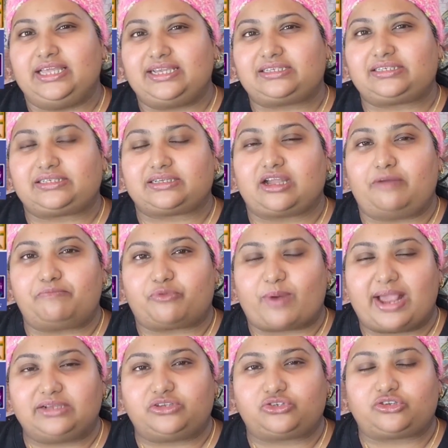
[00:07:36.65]
this
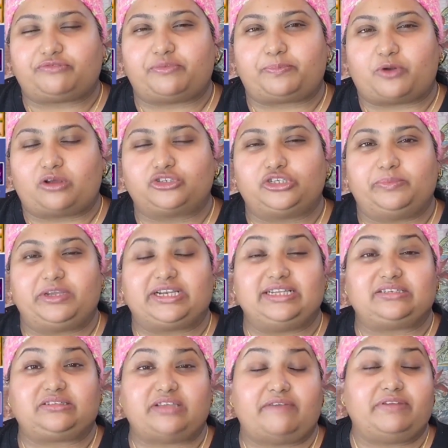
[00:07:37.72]
comprises of
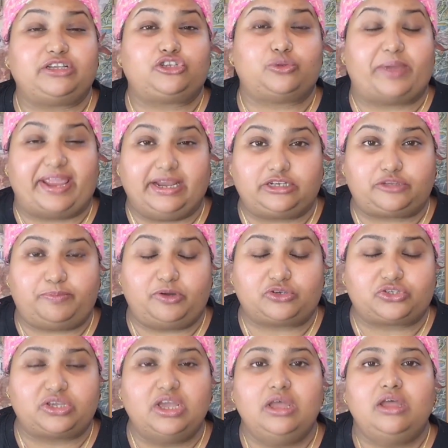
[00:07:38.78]
approximately 7 to 8
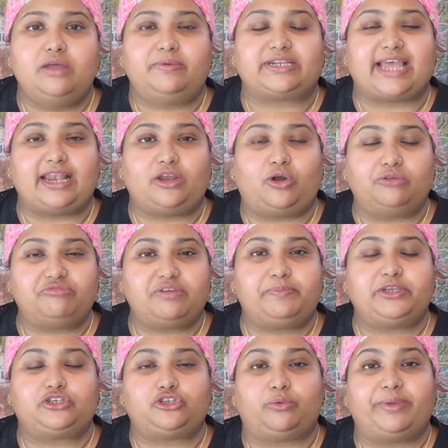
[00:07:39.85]
books, but I'll
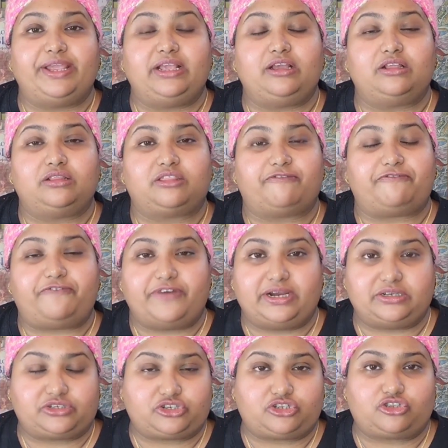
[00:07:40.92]
only be doing the
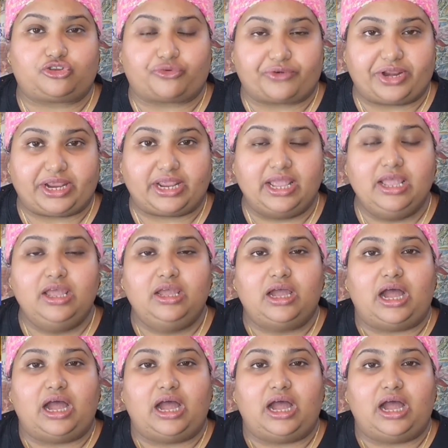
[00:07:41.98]
first three.